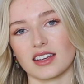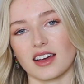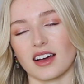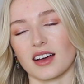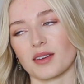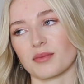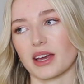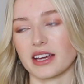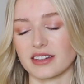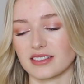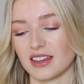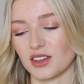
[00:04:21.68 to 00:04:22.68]
um,
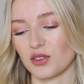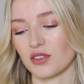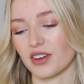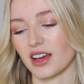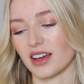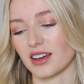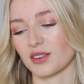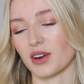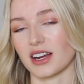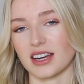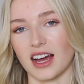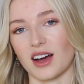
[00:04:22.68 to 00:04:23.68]
Hayden's at U of A
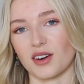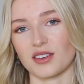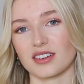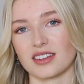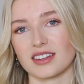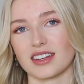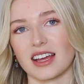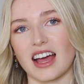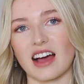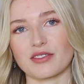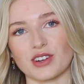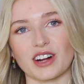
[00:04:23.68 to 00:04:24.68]
right now.
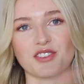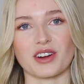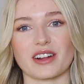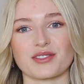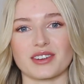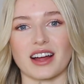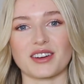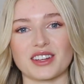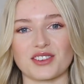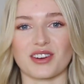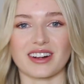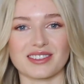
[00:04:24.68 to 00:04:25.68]
After I transferred out,
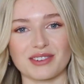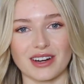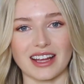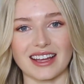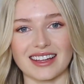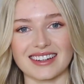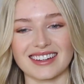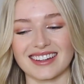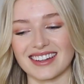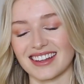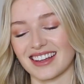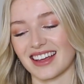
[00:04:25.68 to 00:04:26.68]
he transferred in.
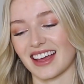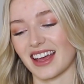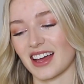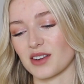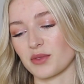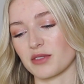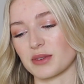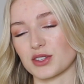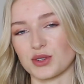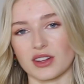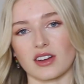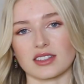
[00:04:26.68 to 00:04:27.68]
And we've been
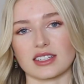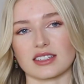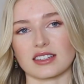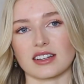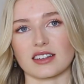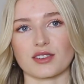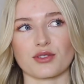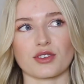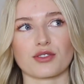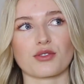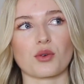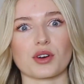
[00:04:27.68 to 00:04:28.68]
doing long distance for
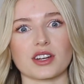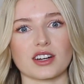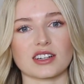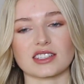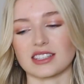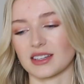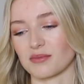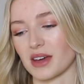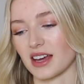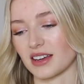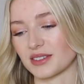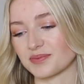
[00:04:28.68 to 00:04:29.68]
four years in
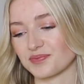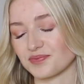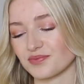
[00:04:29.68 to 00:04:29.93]
May.